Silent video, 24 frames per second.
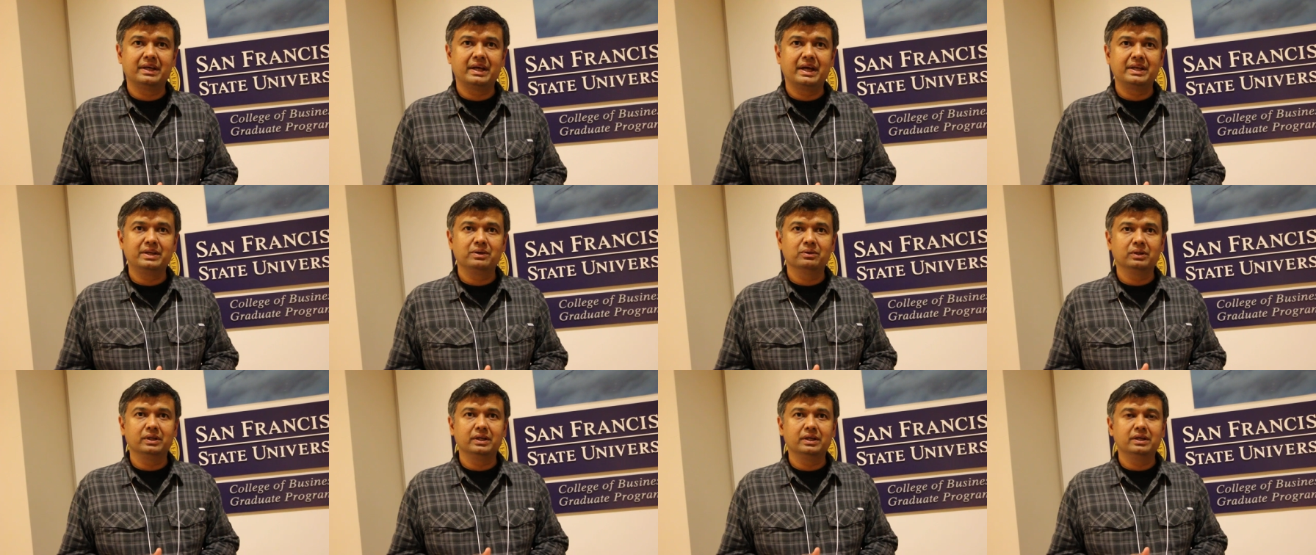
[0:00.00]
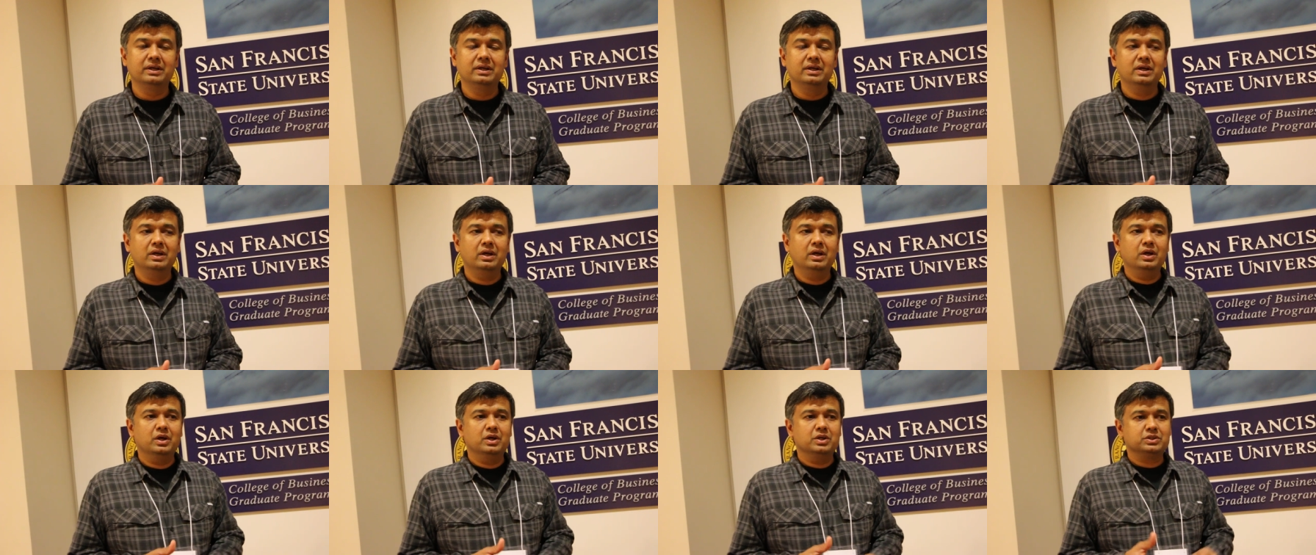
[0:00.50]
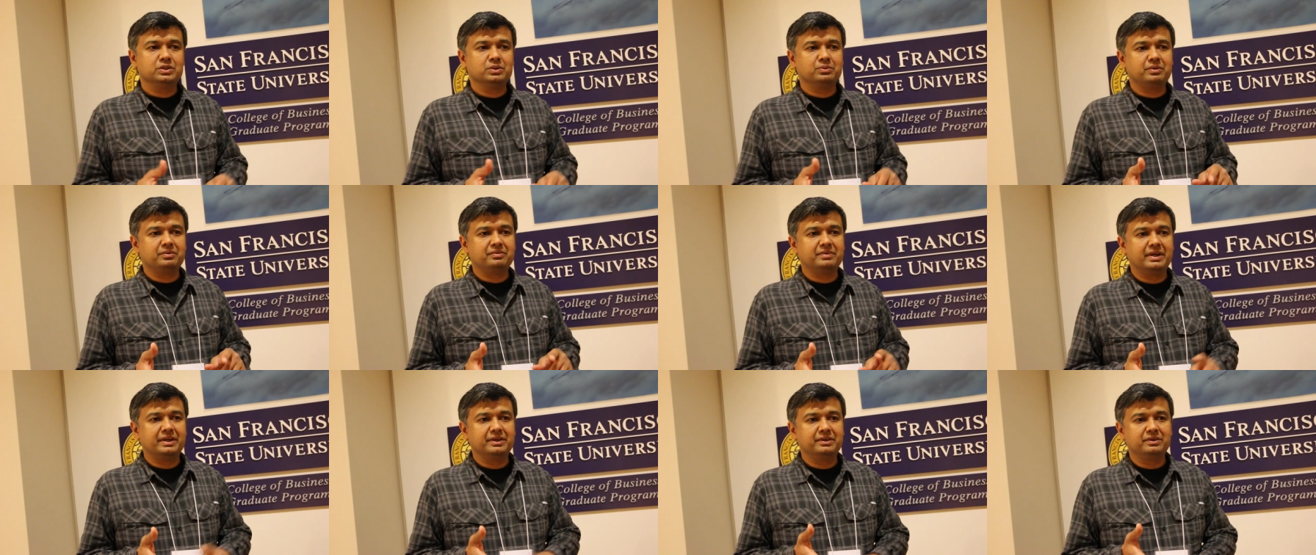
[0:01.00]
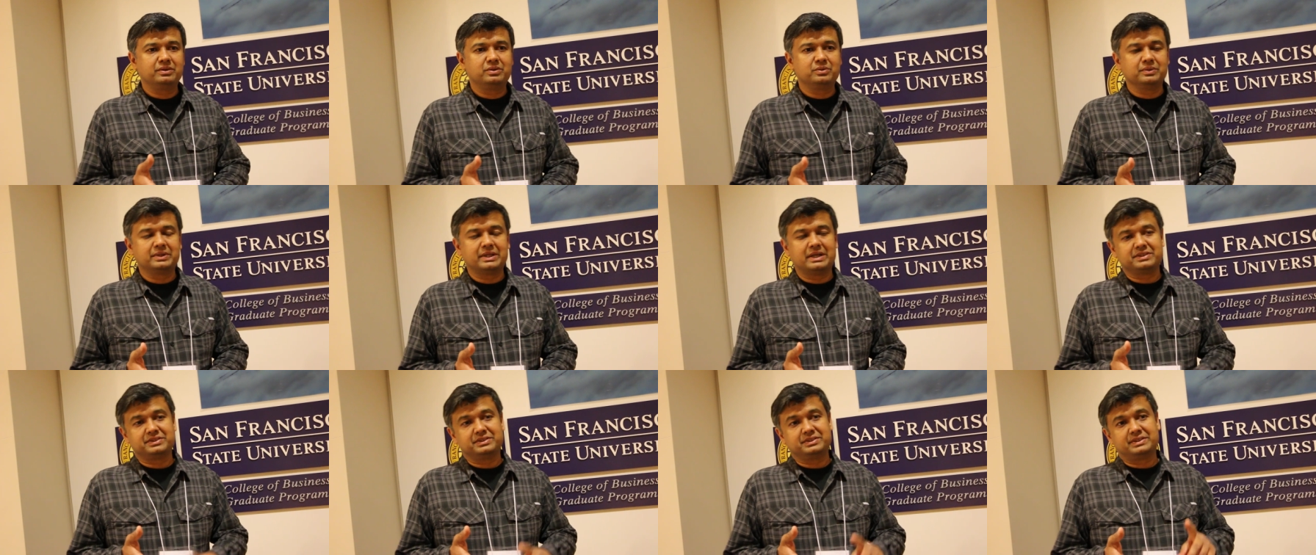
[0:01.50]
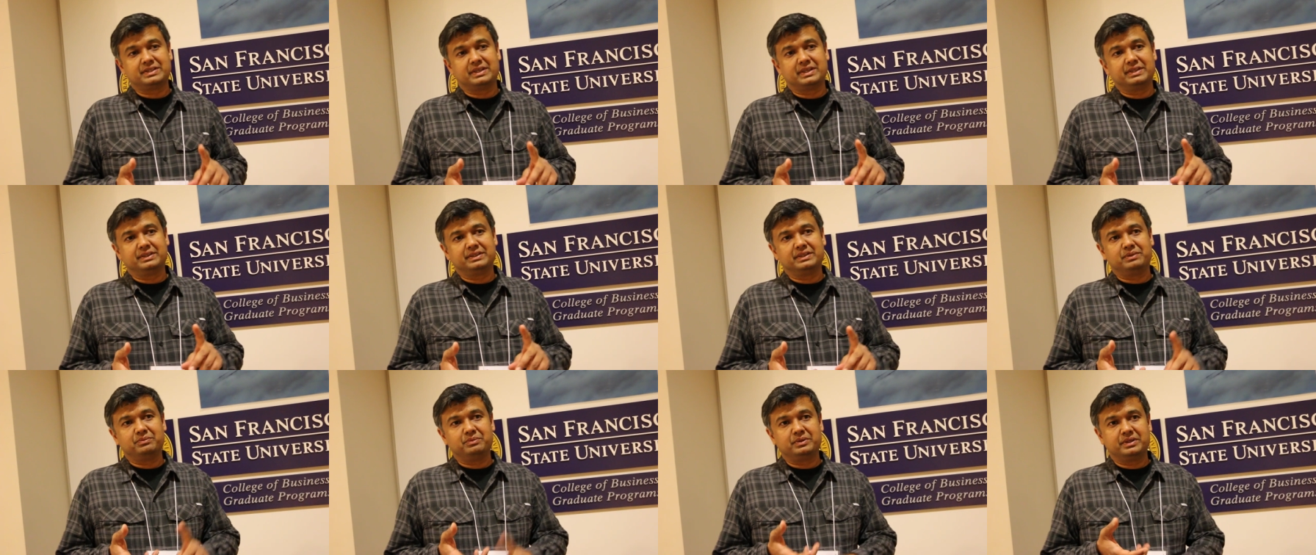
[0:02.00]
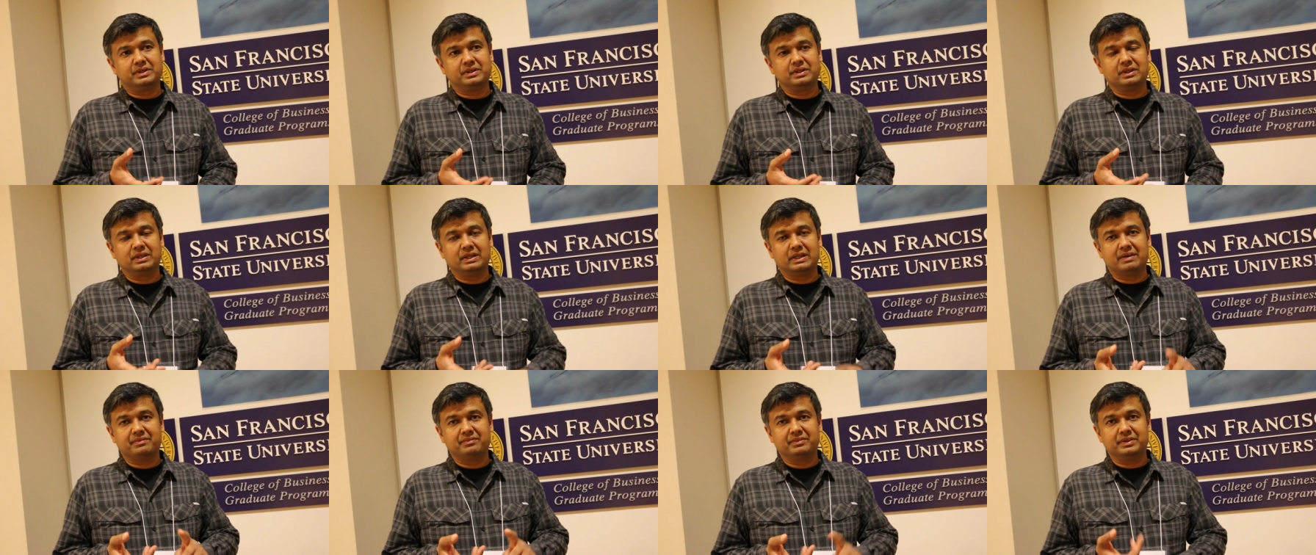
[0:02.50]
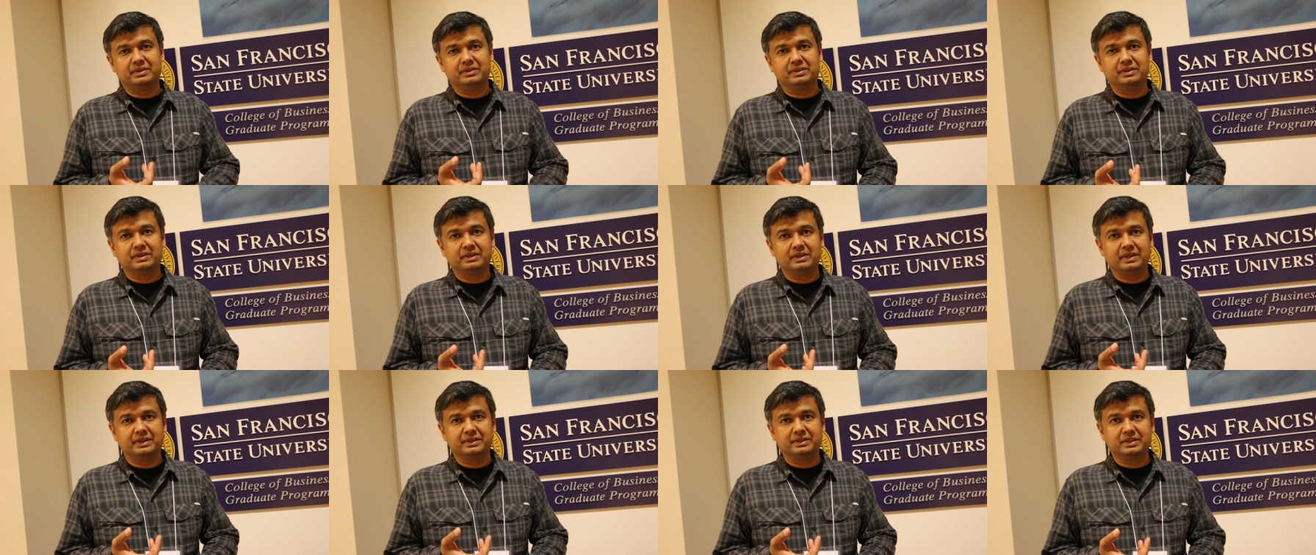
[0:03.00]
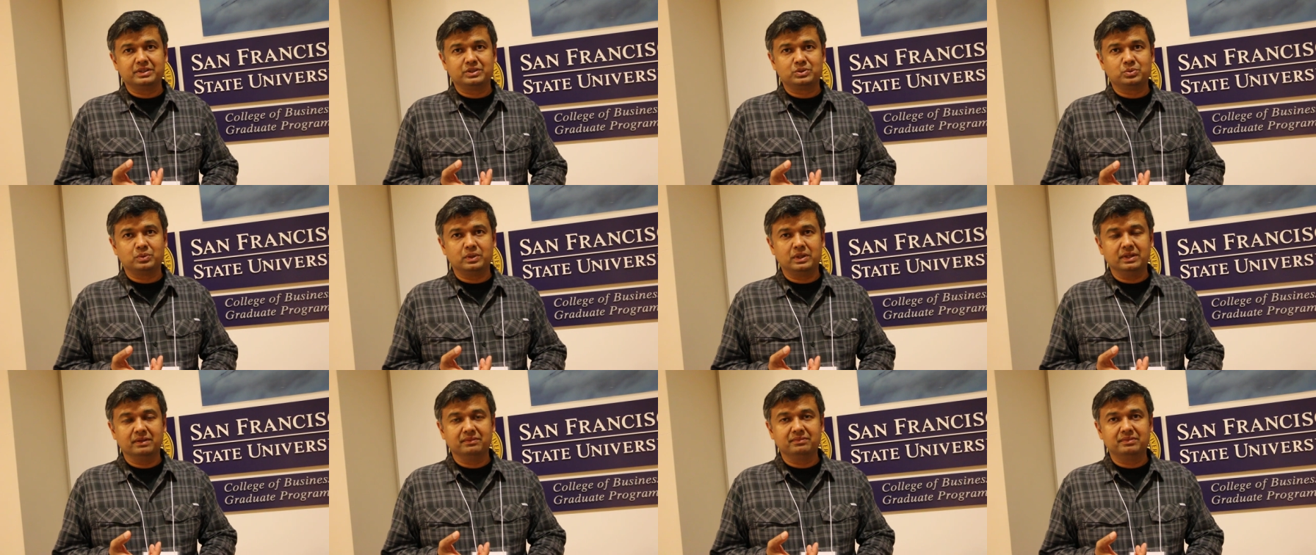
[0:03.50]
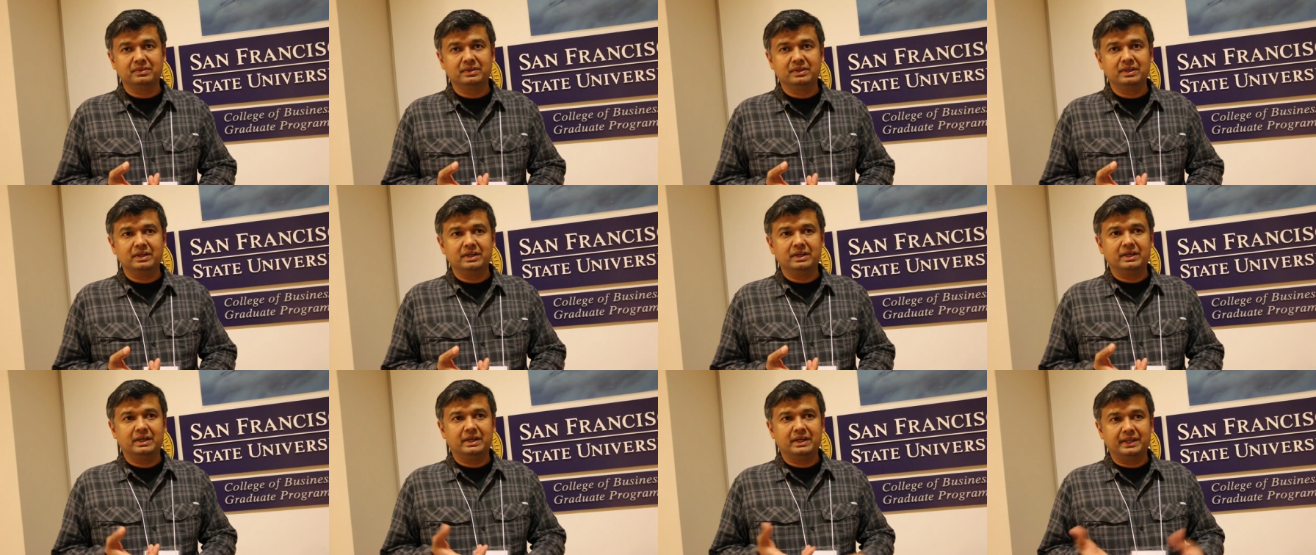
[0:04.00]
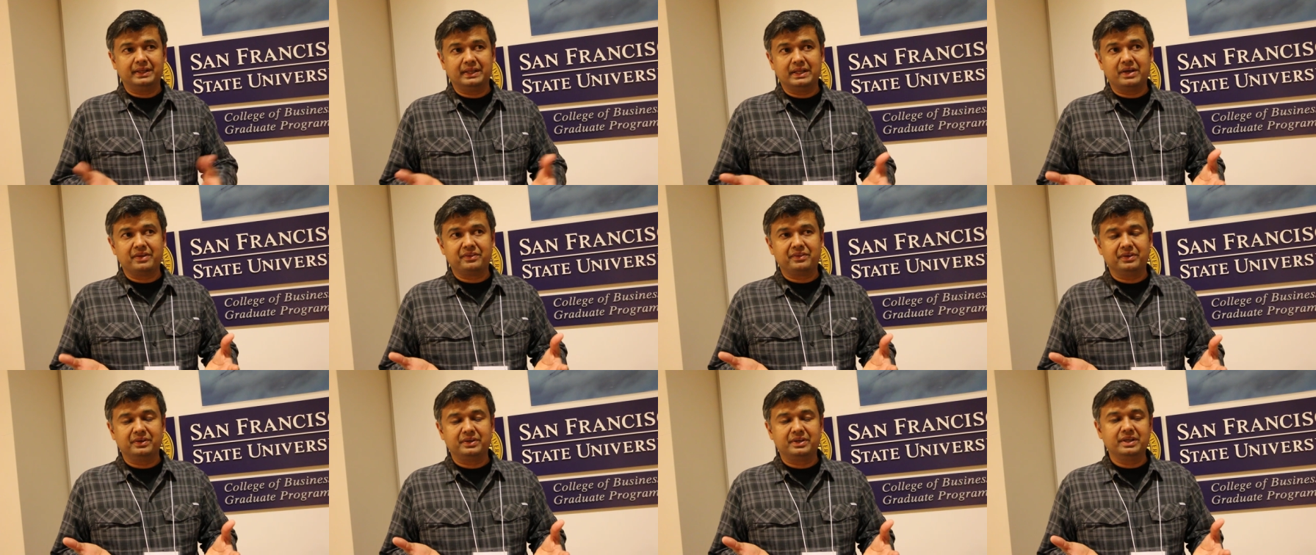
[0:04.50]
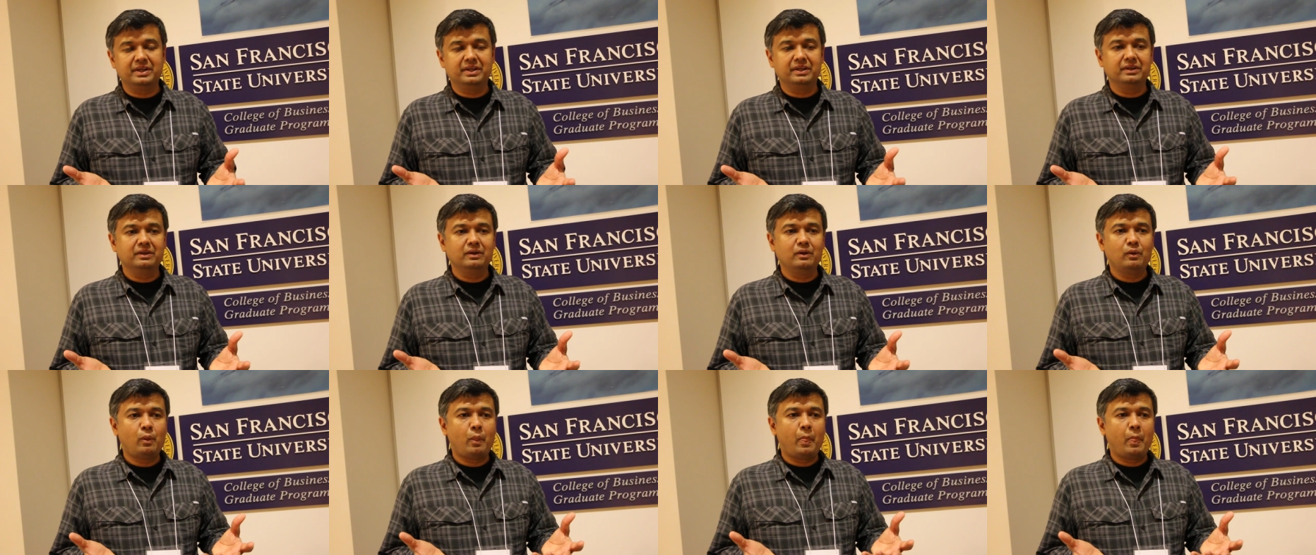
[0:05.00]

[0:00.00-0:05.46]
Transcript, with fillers: annually. So we've done two thousand ten, then we did eleven, and then twelve, and now thirteen.